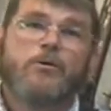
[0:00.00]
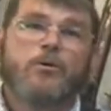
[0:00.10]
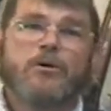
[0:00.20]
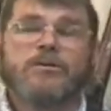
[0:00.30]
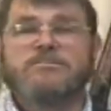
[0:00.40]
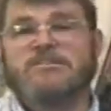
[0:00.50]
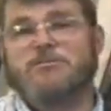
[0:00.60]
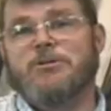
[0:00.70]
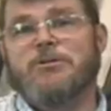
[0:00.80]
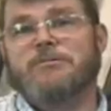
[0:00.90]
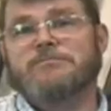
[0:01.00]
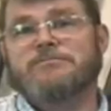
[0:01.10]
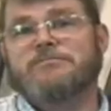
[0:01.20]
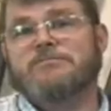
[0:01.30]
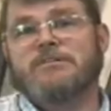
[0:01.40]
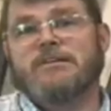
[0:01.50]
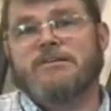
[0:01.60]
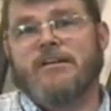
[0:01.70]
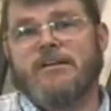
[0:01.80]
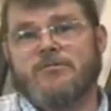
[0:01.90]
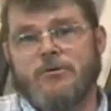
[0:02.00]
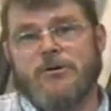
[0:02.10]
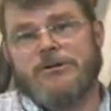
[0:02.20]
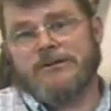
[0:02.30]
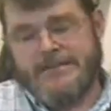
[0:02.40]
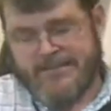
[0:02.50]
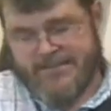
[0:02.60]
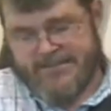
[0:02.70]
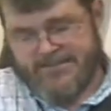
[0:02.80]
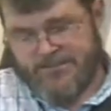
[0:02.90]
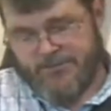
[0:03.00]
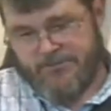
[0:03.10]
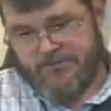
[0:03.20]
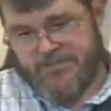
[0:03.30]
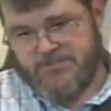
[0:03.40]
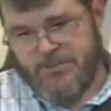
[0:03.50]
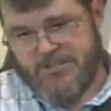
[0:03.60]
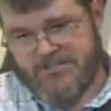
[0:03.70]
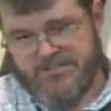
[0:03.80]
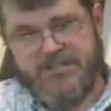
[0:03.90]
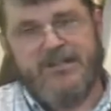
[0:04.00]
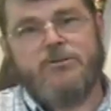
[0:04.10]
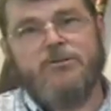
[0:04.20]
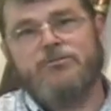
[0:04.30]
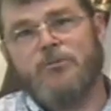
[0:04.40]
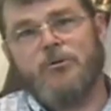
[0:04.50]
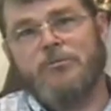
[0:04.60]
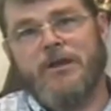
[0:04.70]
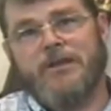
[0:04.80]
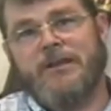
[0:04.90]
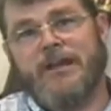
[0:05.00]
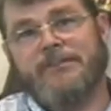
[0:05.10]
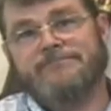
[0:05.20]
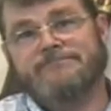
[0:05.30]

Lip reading: or some other kind of work. So this piece is not equipped for a bayonet.